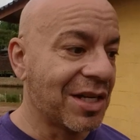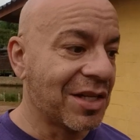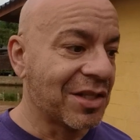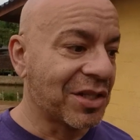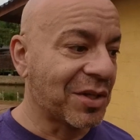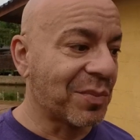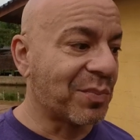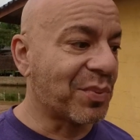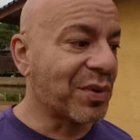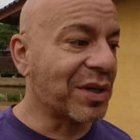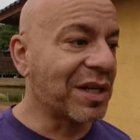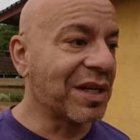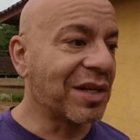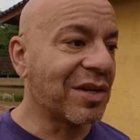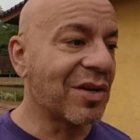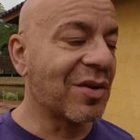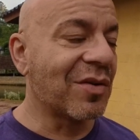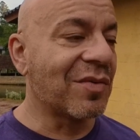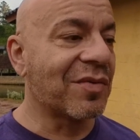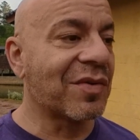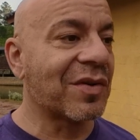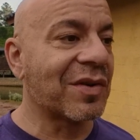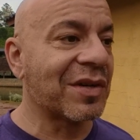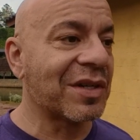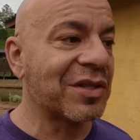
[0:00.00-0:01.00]
to bring it
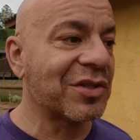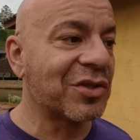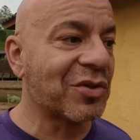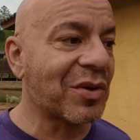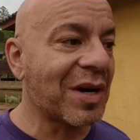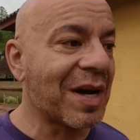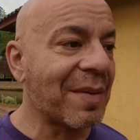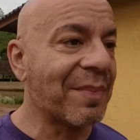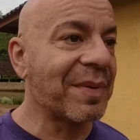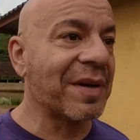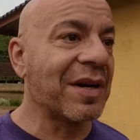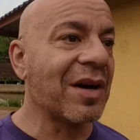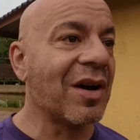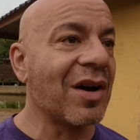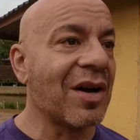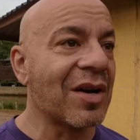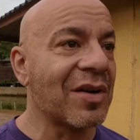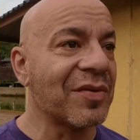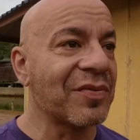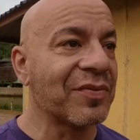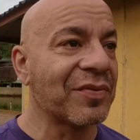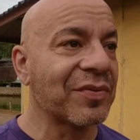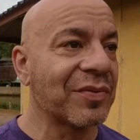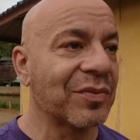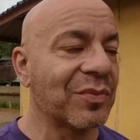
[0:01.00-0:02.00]
over and drop it
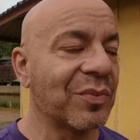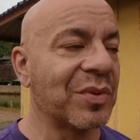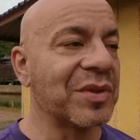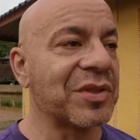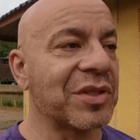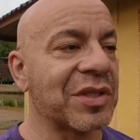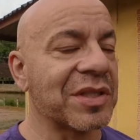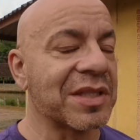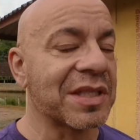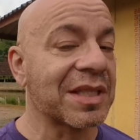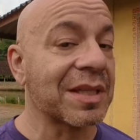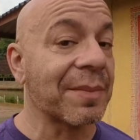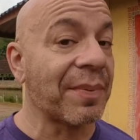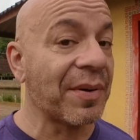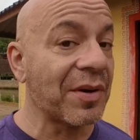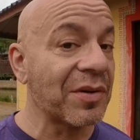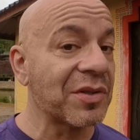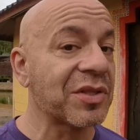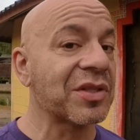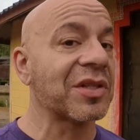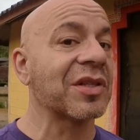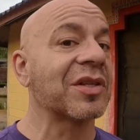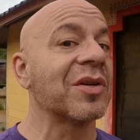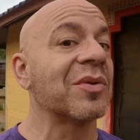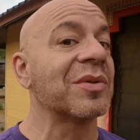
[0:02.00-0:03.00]
off," which is
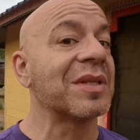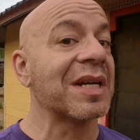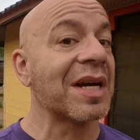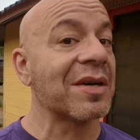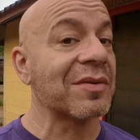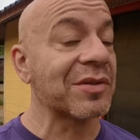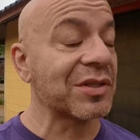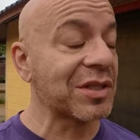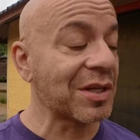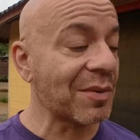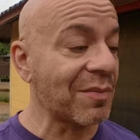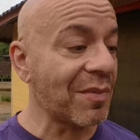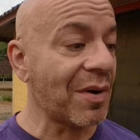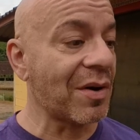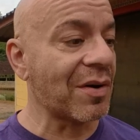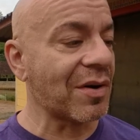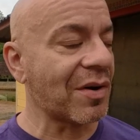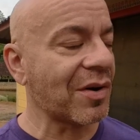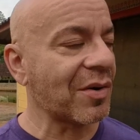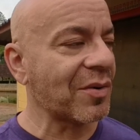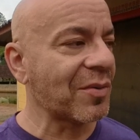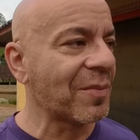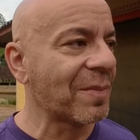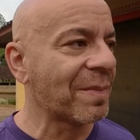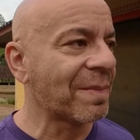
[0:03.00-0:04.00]
supposed to go down
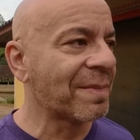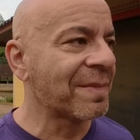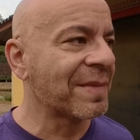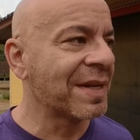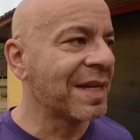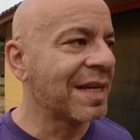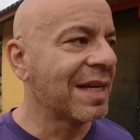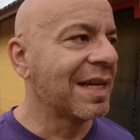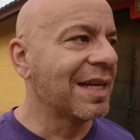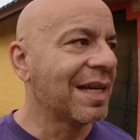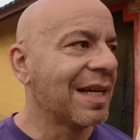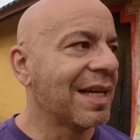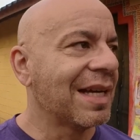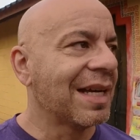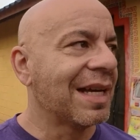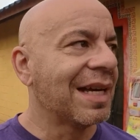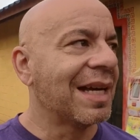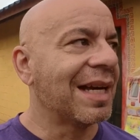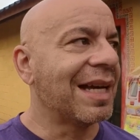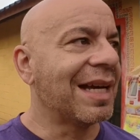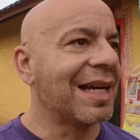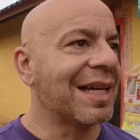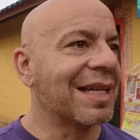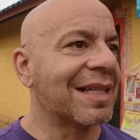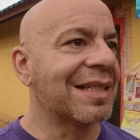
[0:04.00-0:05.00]
tomorrow.
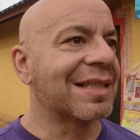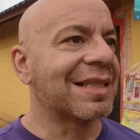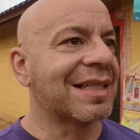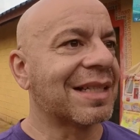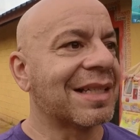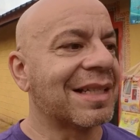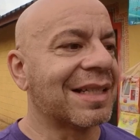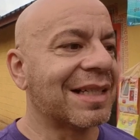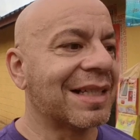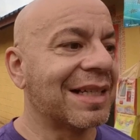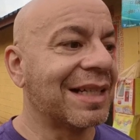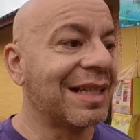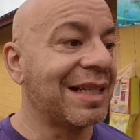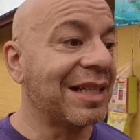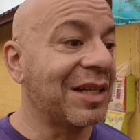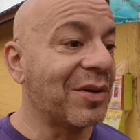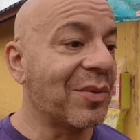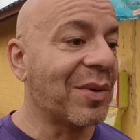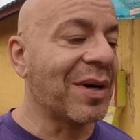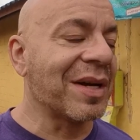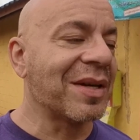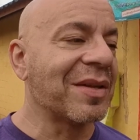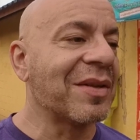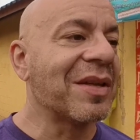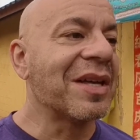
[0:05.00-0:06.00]
And
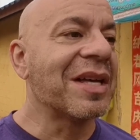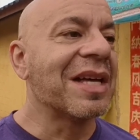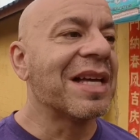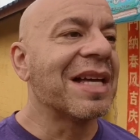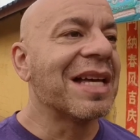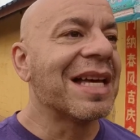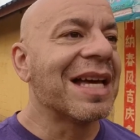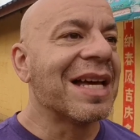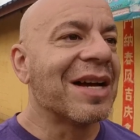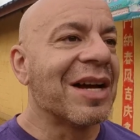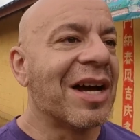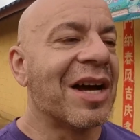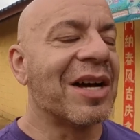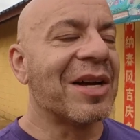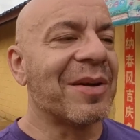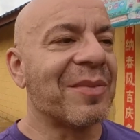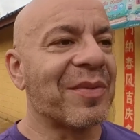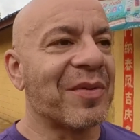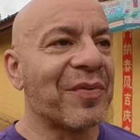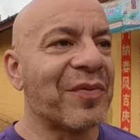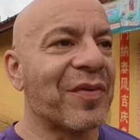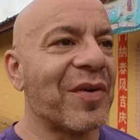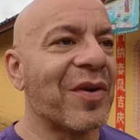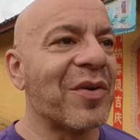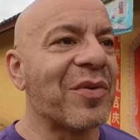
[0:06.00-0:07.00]
anyway, hung up
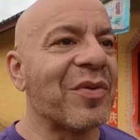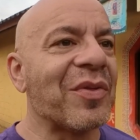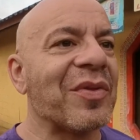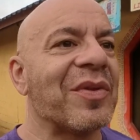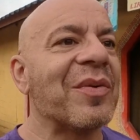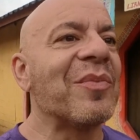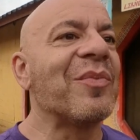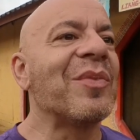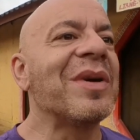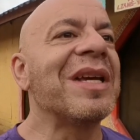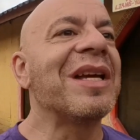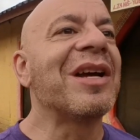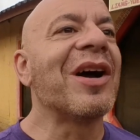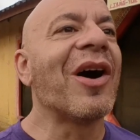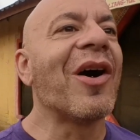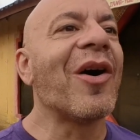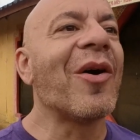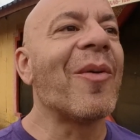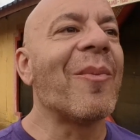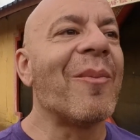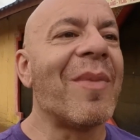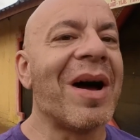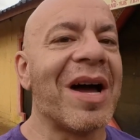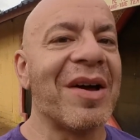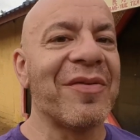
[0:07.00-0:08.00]
the phone. Then we
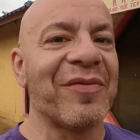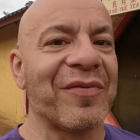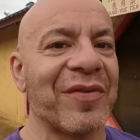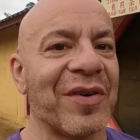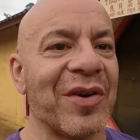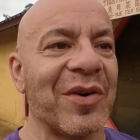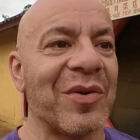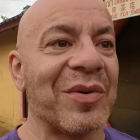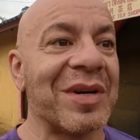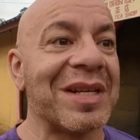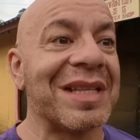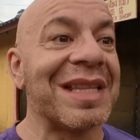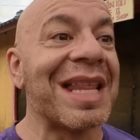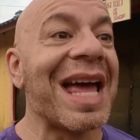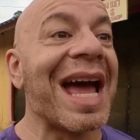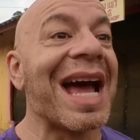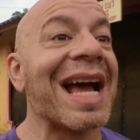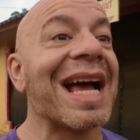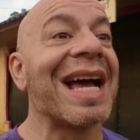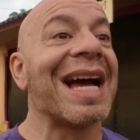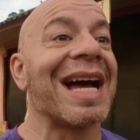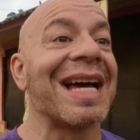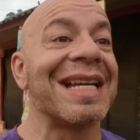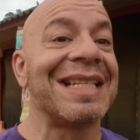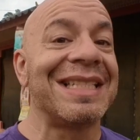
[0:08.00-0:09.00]
called my phone and
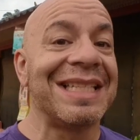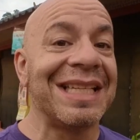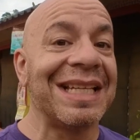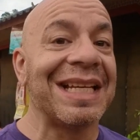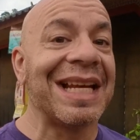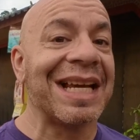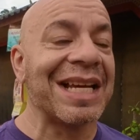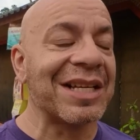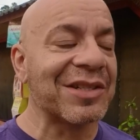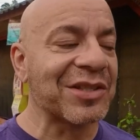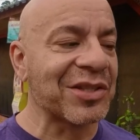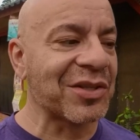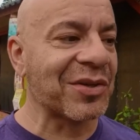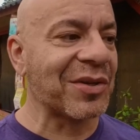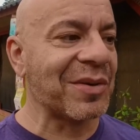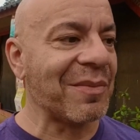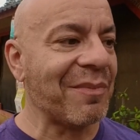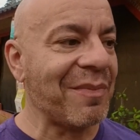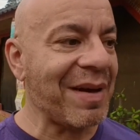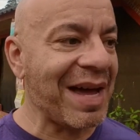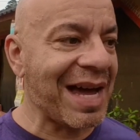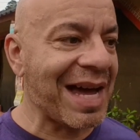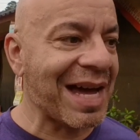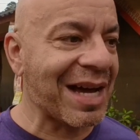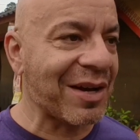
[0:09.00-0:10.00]
that guy did answer
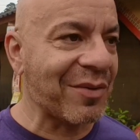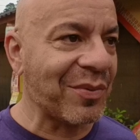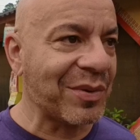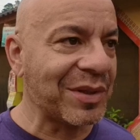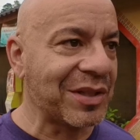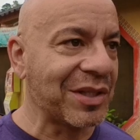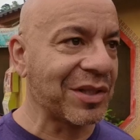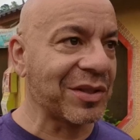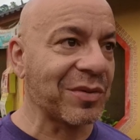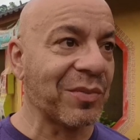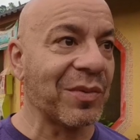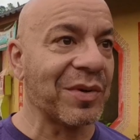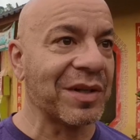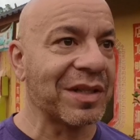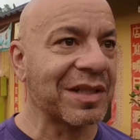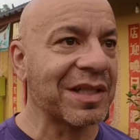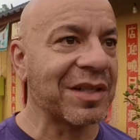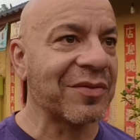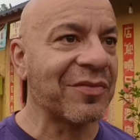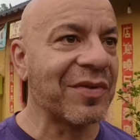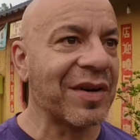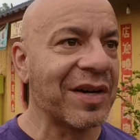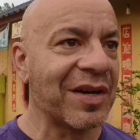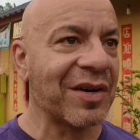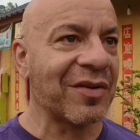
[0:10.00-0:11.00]
it back. We just wanted
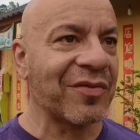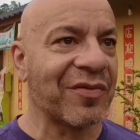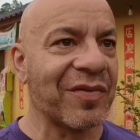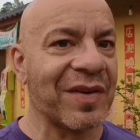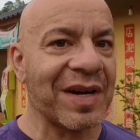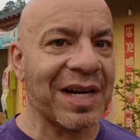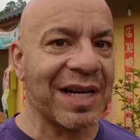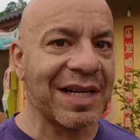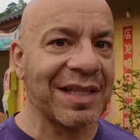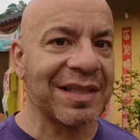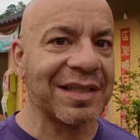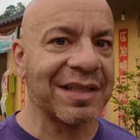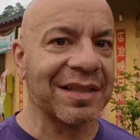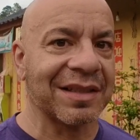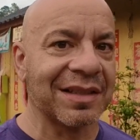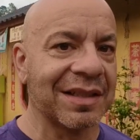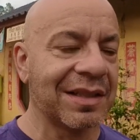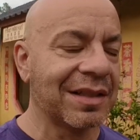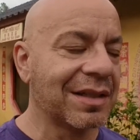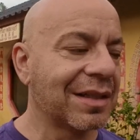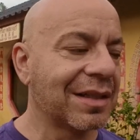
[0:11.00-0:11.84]
to verify that